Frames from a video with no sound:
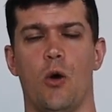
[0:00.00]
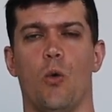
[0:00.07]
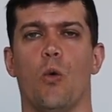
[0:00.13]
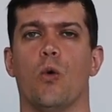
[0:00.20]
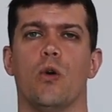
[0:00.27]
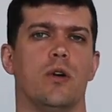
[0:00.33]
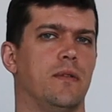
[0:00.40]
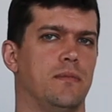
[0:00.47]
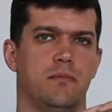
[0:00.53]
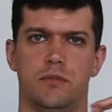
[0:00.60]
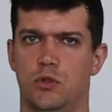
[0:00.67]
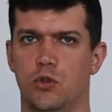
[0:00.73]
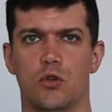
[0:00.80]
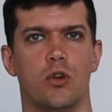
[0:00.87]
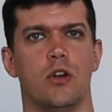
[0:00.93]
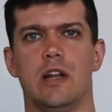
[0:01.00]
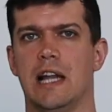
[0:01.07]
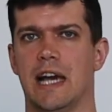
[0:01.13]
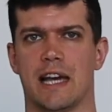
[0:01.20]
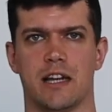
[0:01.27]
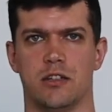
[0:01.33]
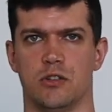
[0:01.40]
or you don't
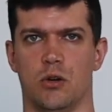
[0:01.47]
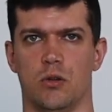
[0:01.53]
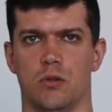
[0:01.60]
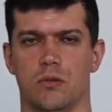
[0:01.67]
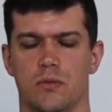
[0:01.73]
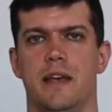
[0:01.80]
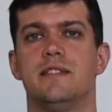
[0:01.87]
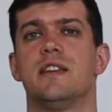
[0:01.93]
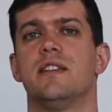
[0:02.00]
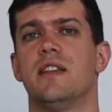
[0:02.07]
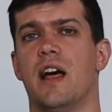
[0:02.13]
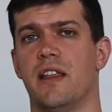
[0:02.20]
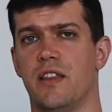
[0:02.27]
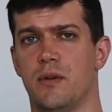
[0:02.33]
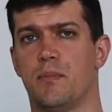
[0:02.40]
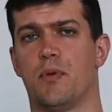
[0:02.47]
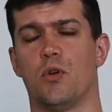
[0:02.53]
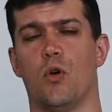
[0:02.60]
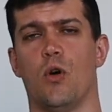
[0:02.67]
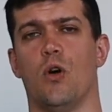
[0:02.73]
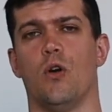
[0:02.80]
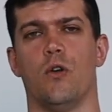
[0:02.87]
like at all. It's another
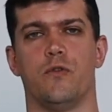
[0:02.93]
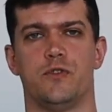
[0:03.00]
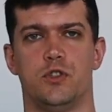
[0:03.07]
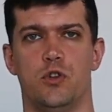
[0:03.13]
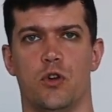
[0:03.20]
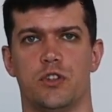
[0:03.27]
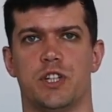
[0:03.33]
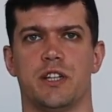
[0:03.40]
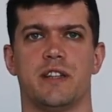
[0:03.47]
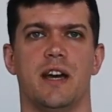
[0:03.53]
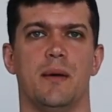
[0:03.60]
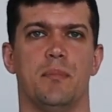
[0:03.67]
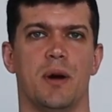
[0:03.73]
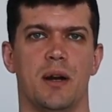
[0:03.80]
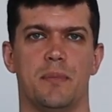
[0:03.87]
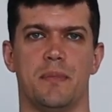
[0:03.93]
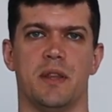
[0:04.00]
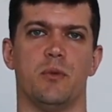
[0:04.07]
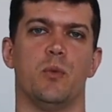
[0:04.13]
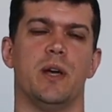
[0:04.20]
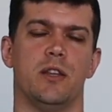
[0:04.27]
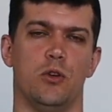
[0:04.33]
pro of searching the
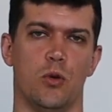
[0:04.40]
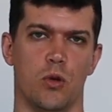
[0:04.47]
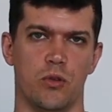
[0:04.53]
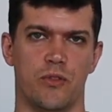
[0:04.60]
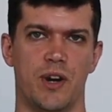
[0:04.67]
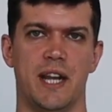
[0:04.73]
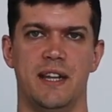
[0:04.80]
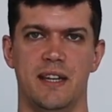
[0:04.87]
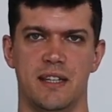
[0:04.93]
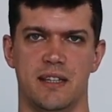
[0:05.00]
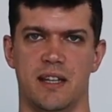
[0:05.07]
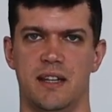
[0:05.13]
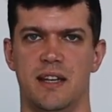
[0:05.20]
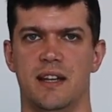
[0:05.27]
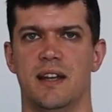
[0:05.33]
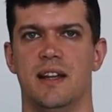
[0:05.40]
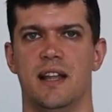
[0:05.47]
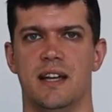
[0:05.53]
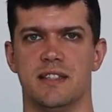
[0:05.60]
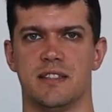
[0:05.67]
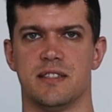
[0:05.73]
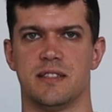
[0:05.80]
apartment when you're already in the
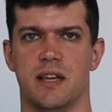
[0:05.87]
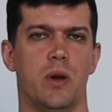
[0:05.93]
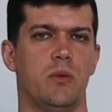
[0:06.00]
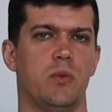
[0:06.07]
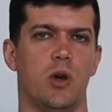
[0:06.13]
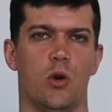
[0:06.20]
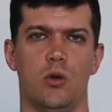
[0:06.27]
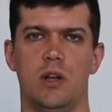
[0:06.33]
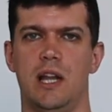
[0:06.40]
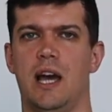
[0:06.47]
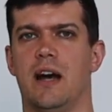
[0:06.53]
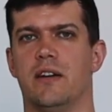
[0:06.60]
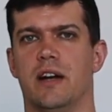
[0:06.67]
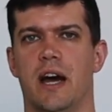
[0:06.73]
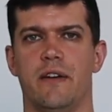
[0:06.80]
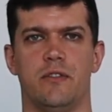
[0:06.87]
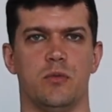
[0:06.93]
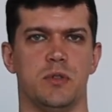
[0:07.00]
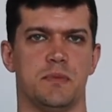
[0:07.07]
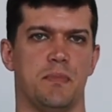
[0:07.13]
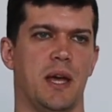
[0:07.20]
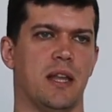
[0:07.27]
Netherlands. When we only arrived,
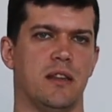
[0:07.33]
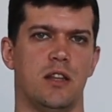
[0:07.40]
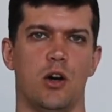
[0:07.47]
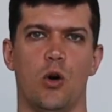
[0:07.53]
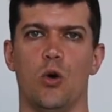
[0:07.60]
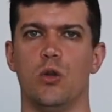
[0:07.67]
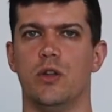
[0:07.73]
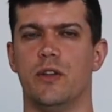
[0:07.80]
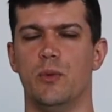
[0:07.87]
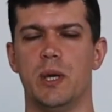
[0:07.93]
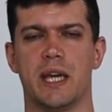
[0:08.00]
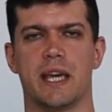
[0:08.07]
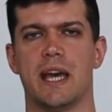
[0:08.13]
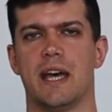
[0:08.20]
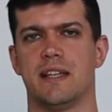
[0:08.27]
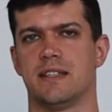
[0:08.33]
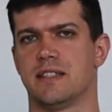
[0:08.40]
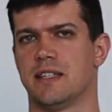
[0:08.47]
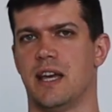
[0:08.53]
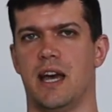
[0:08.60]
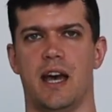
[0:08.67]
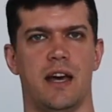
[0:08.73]
we spent the whole
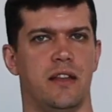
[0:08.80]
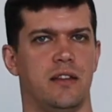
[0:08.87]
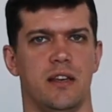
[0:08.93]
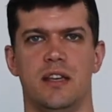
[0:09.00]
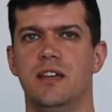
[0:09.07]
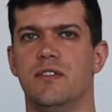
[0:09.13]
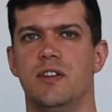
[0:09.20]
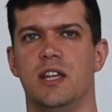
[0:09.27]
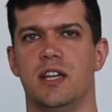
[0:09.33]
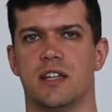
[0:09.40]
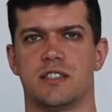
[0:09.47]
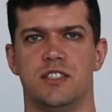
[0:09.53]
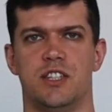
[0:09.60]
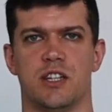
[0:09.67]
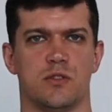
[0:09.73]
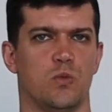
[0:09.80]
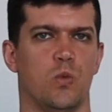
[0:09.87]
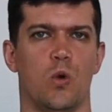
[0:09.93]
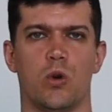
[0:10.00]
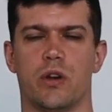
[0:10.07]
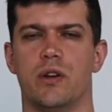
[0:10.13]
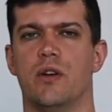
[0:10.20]
weekends and evenings just
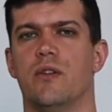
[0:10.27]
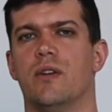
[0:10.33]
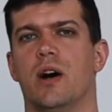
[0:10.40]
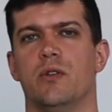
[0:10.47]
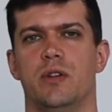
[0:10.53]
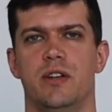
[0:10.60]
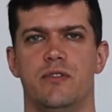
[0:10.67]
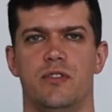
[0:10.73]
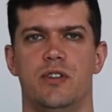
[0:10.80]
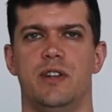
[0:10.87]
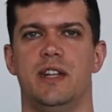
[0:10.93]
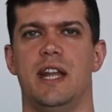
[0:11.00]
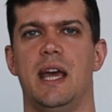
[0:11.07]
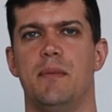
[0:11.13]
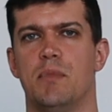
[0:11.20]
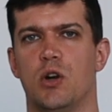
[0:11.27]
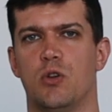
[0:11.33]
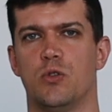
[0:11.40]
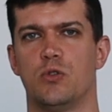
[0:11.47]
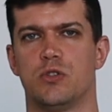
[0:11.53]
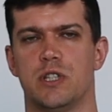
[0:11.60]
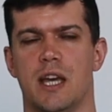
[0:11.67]
walking around different
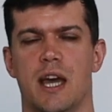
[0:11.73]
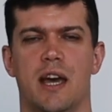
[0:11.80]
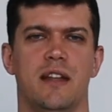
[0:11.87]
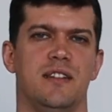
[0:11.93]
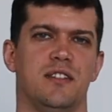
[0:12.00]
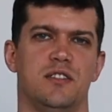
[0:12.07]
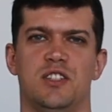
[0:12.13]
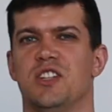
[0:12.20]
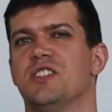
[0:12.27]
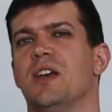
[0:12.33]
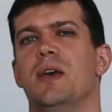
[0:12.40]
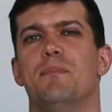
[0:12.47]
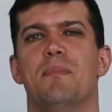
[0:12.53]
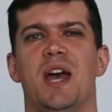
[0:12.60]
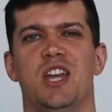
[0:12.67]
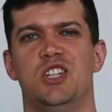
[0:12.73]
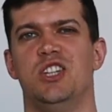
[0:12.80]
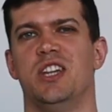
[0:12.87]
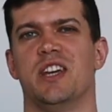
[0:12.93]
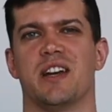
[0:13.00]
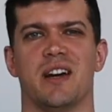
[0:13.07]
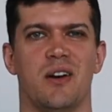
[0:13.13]
neighborhoods and just
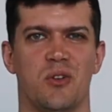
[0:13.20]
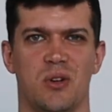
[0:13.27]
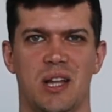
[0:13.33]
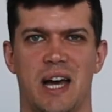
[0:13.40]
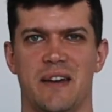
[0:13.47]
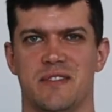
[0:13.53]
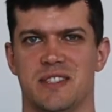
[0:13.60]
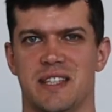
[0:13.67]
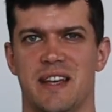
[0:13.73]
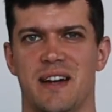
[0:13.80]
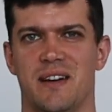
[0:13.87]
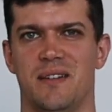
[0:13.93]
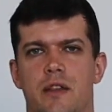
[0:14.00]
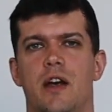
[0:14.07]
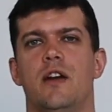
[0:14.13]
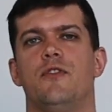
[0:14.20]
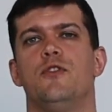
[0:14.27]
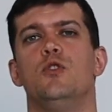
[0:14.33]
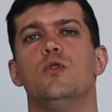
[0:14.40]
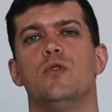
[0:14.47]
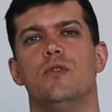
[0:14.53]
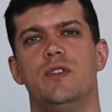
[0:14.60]
imagining our lives there. There are a
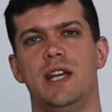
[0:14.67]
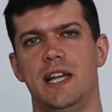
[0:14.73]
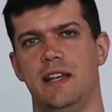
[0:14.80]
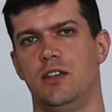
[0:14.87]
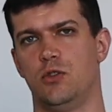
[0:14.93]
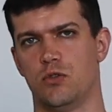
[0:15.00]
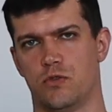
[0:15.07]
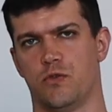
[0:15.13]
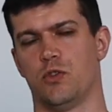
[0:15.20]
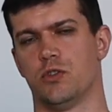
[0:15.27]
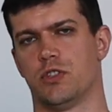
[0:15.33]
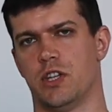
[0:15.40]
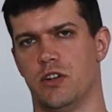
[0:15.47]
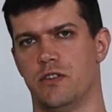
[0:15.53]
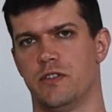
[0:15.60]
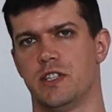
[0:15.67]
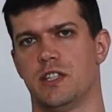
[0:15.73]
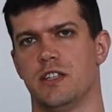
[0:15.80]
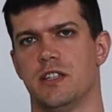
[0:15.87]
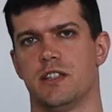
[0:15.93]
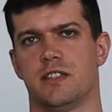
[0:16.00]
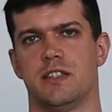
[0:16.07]
few really useful
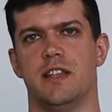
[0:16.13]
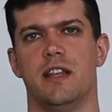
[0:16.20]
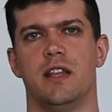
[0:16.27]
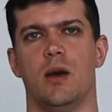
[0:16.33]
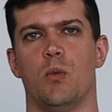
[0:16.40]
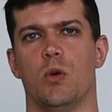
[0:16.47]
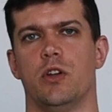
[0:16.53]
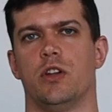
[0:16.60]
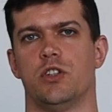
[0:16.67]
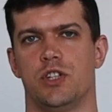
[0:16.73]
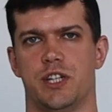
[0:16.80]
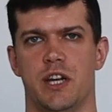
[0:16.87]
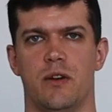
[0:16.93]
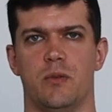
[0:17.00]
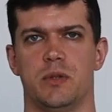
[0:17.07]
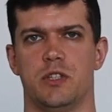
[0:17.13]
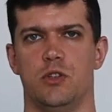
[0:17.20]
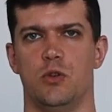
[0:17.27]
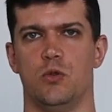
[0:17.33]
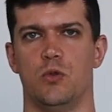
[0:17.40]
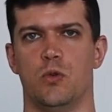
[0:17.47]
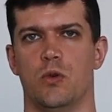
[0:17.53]
services that I want to share with
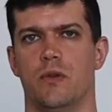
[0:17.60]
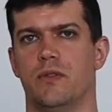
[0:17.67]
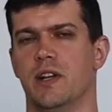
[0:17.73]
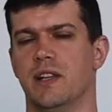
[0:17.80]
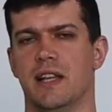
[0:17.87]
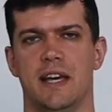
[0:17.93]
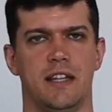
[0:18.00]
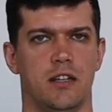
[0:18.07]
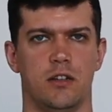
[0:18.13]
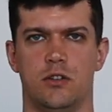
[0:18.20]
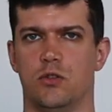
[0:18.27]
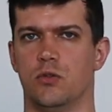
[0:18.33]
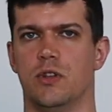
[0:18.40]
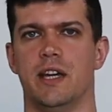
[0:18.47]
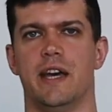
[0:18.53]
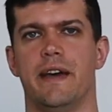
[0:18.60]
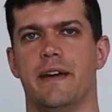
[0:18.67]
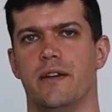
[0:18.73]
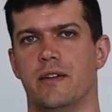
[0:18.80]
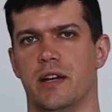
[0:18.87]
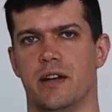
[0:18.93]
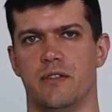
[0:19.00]
you related to the
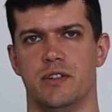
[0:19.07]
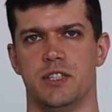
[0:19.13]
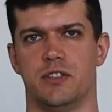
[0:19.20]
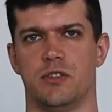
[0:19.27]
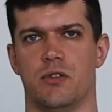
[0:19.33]
area research.